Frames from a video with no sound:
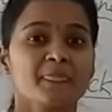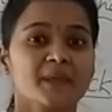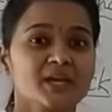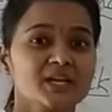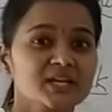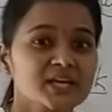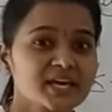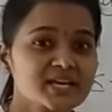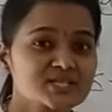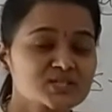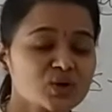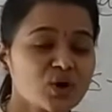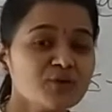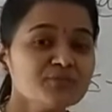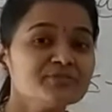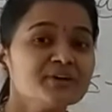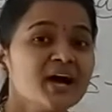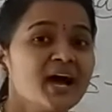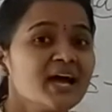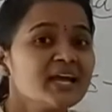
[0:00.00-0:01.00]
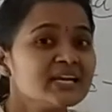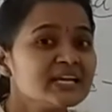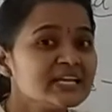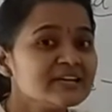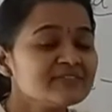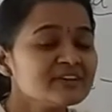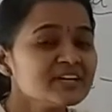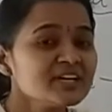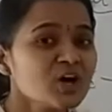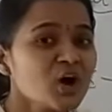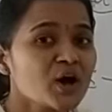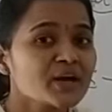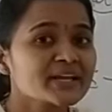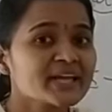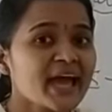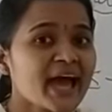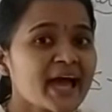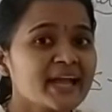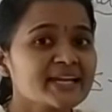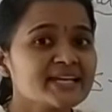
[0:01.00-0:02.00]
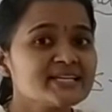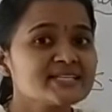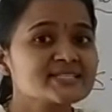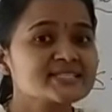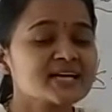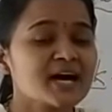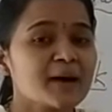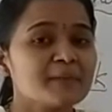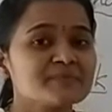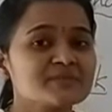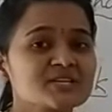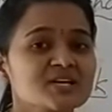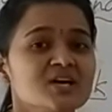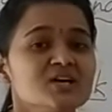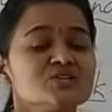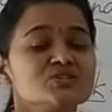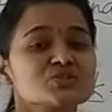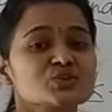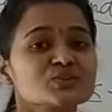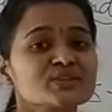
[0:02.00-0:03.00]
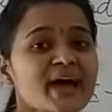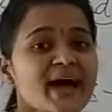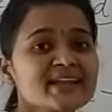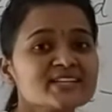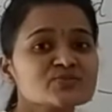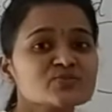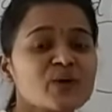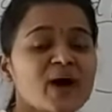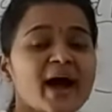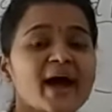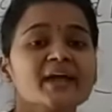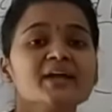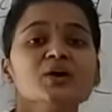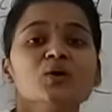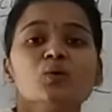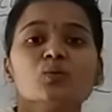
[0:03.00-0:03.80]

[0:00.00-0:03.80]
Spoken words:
In case of living organisms. So that's why